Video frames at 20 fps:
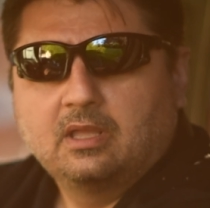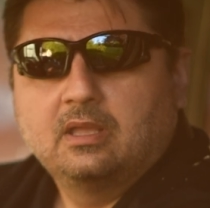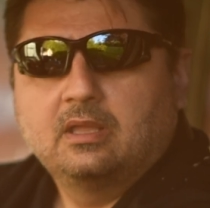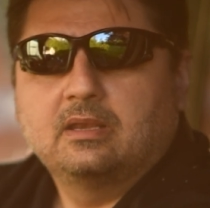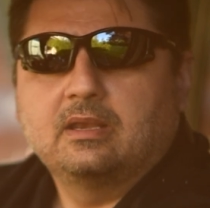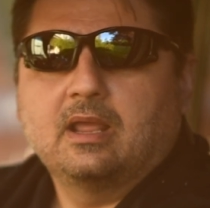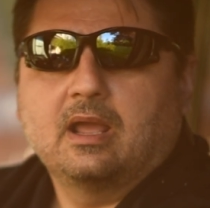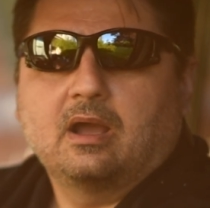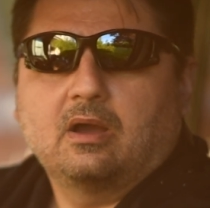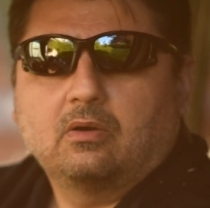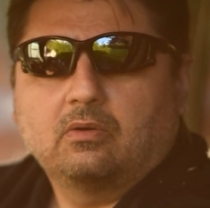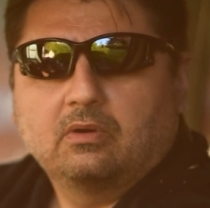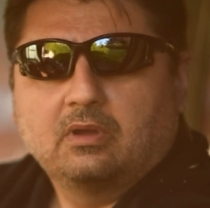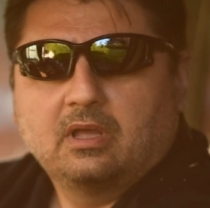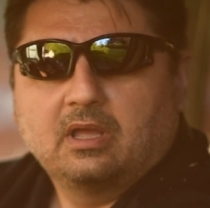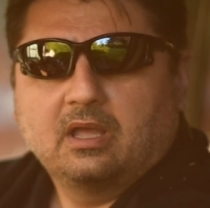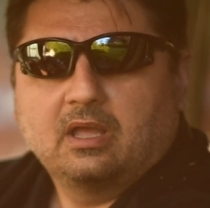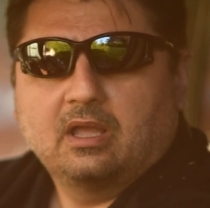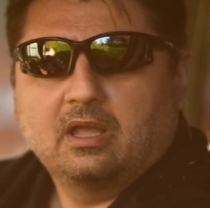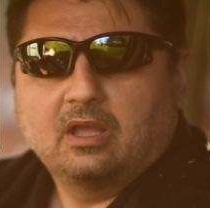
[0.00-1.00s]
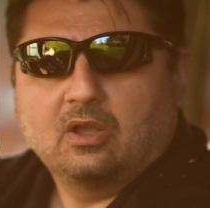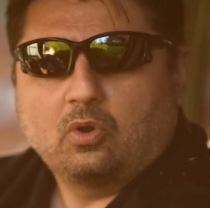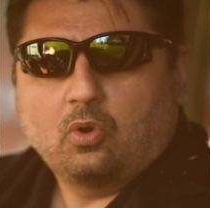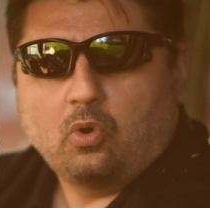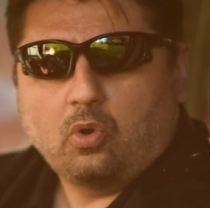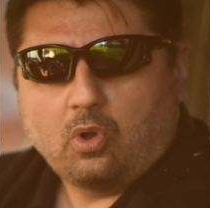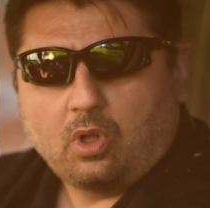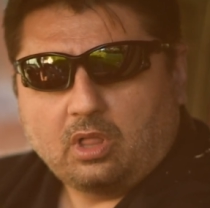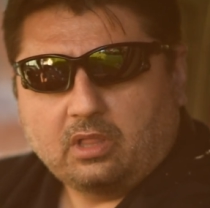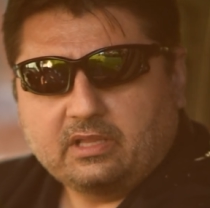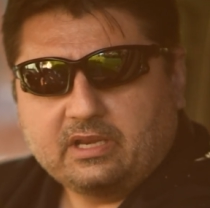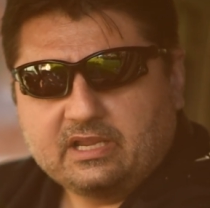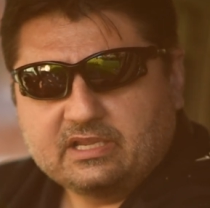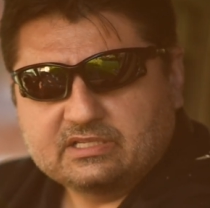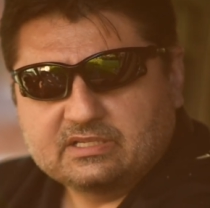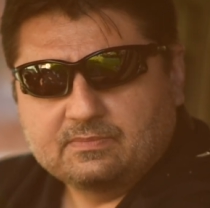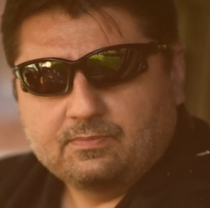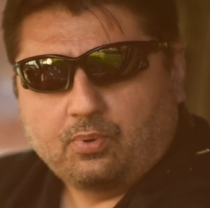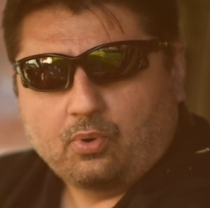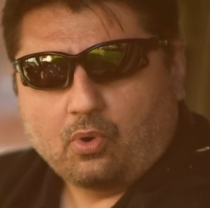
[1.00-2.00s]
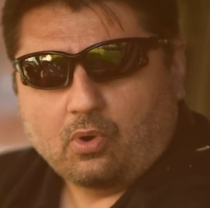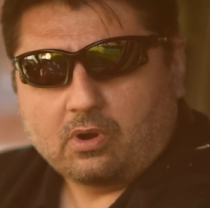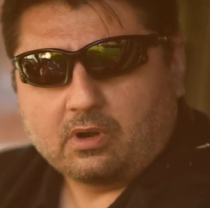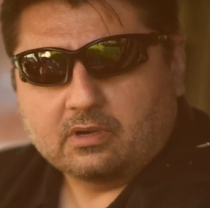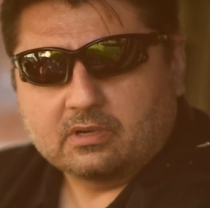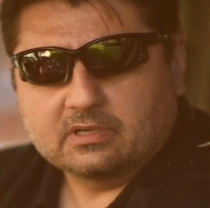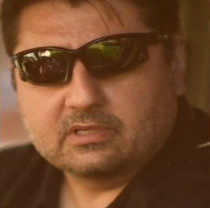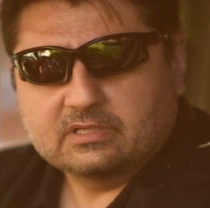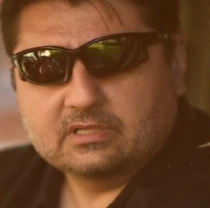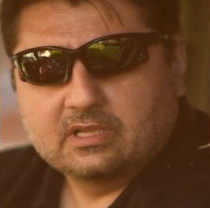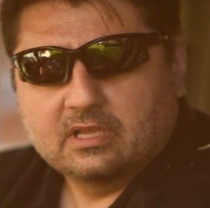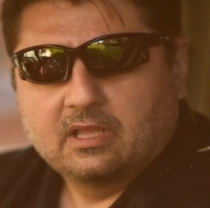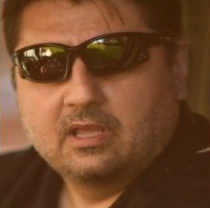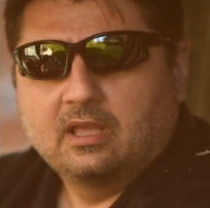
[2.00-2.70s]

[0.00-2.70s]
Now, quality is important.